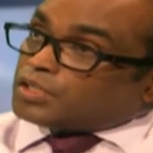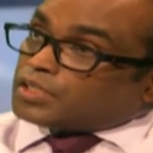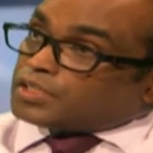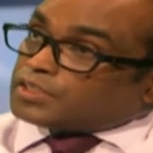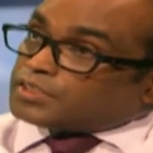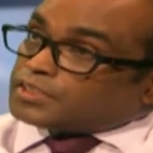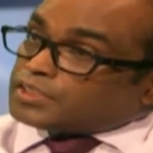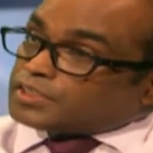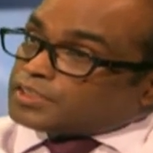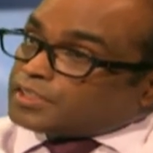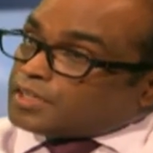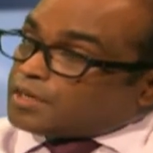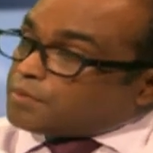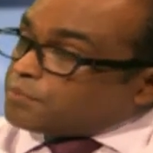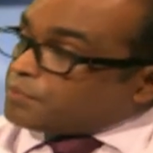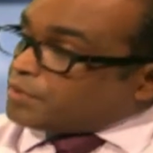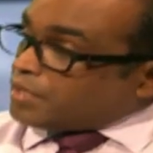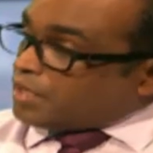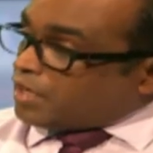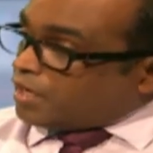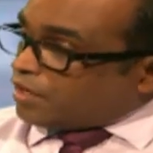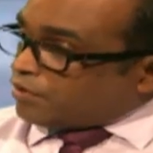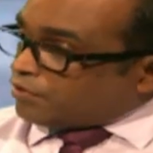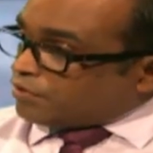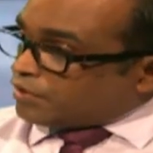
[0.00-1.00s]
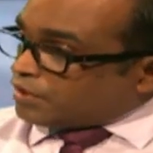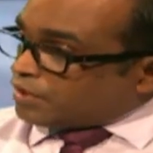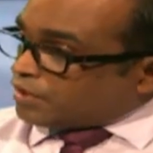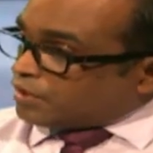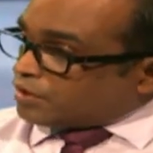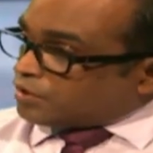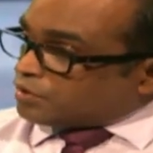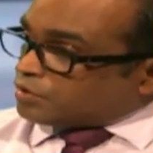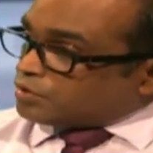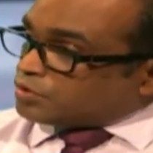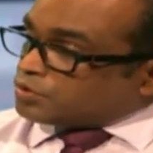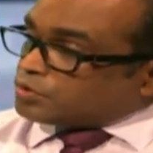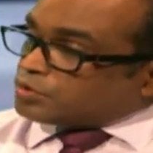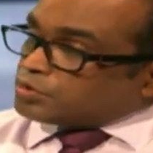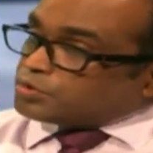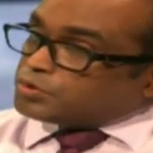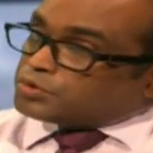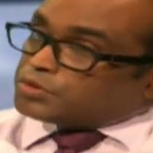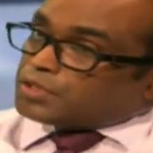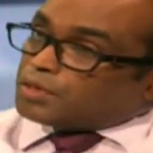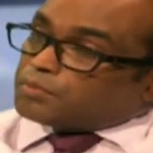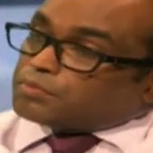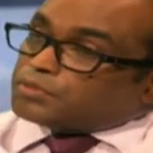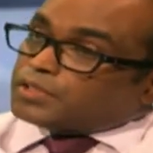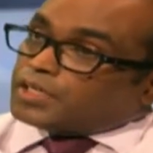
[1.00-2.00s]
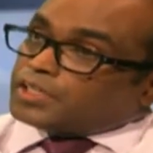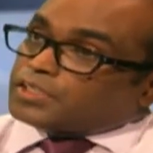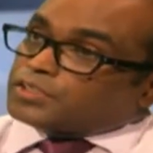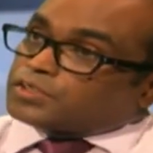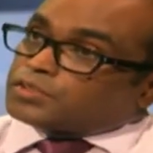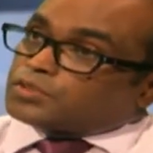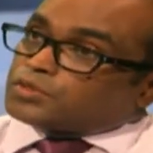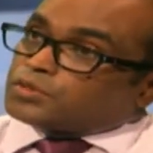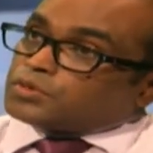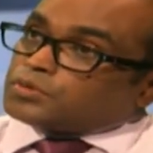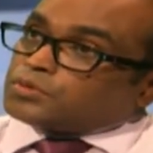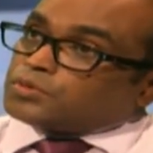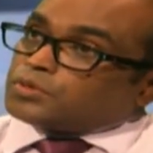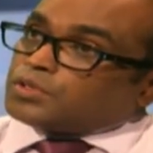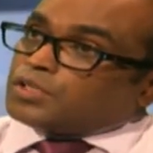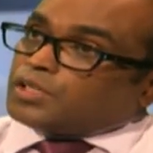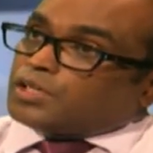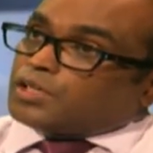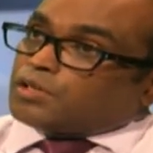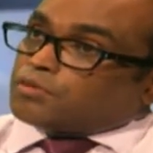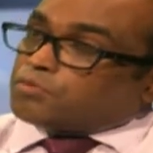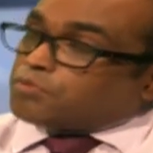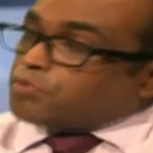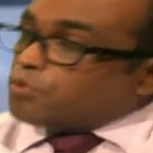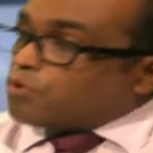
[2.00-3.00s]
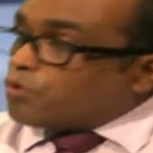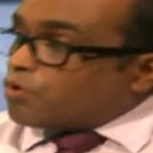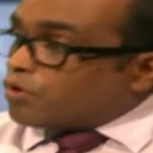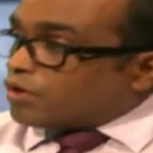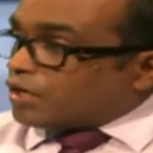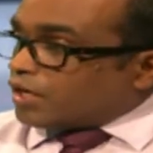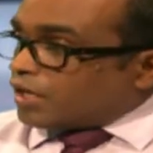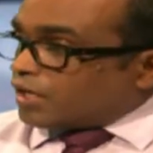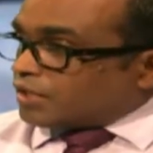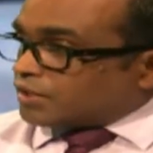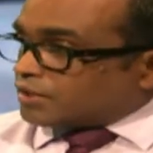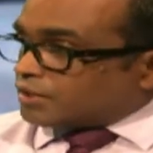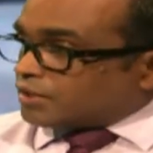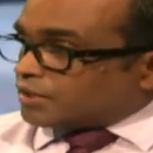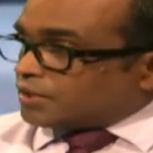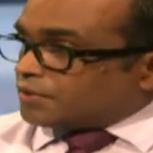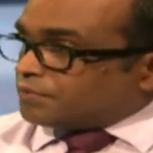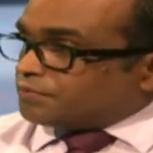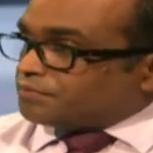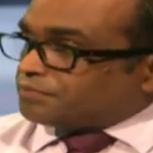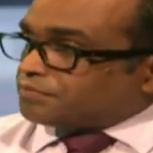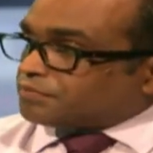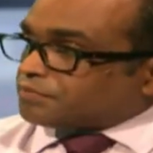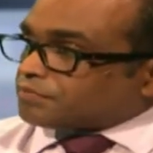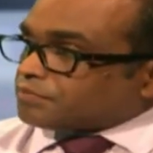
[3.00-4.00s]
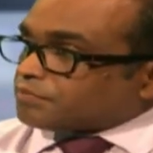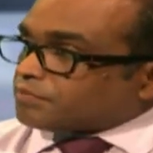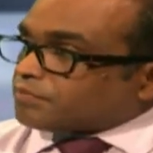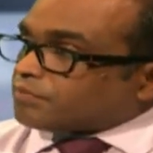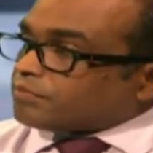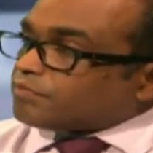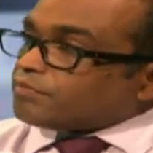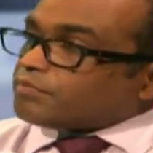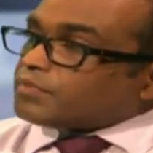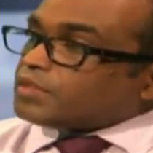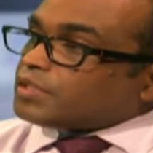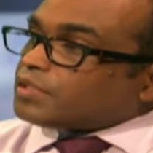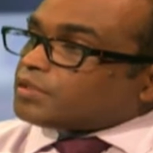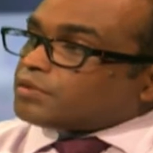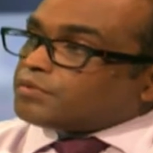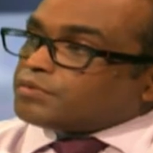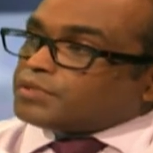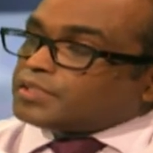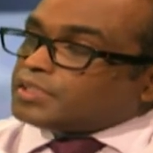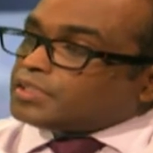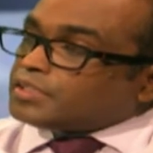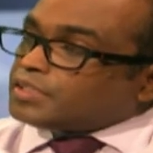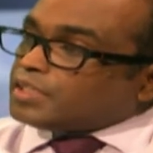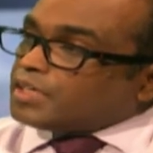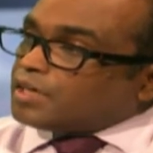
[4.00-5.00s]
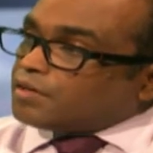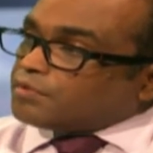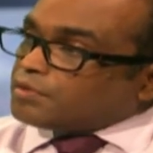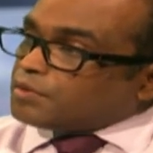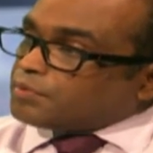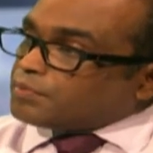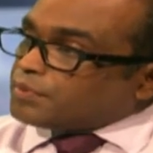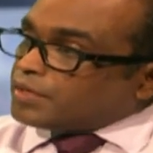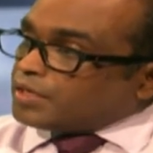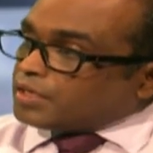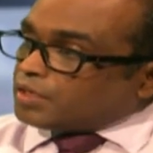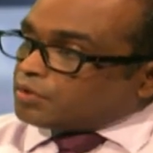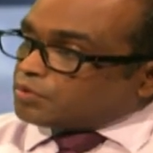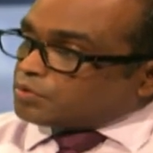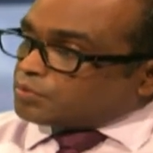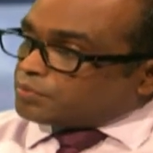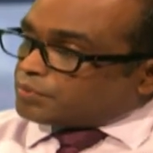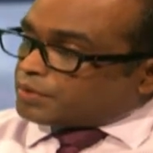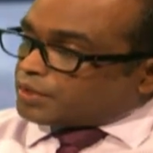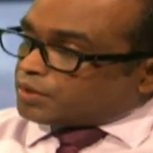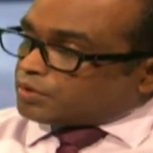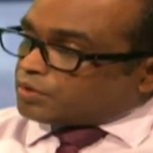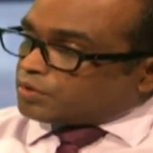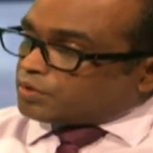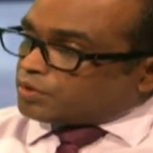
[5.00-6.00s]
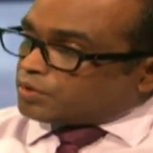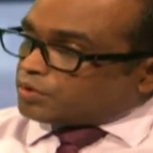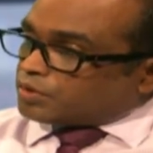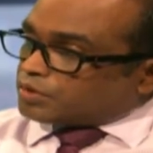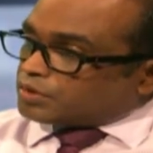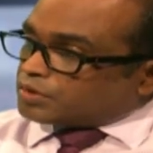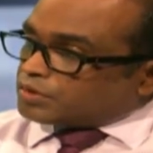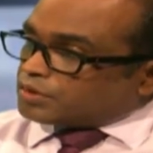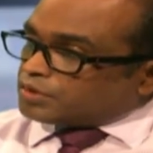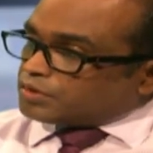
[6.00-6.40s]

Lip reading: see their behavior, to sometimes to forecast whether there will be an outbreak or not.